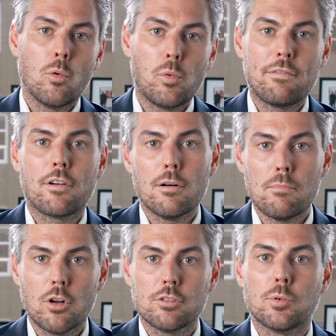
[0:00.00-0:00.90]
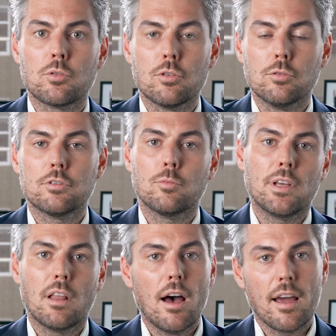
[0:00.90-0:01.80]
we've got multiple tools that
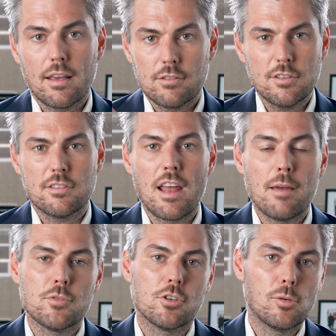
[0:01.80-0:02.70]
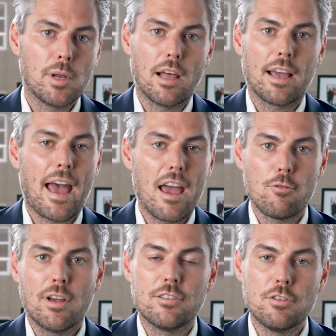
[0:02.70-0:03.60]
we like. Just to name two, we like
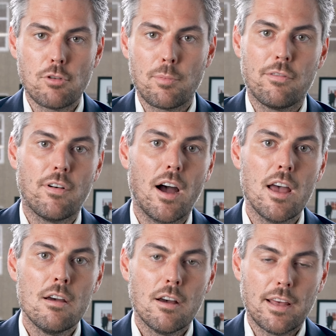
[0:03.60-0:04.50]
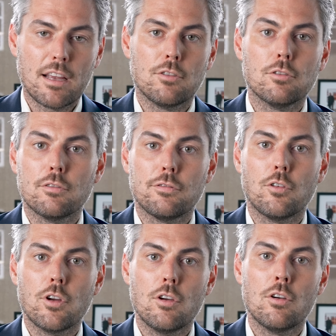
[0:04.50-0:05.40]
HeyReach and Dripify. They can do it
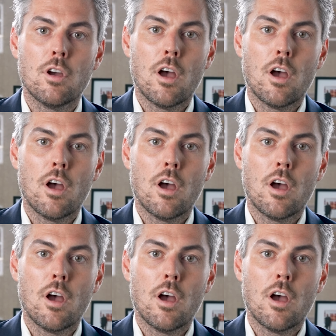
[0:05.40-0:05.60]
for you.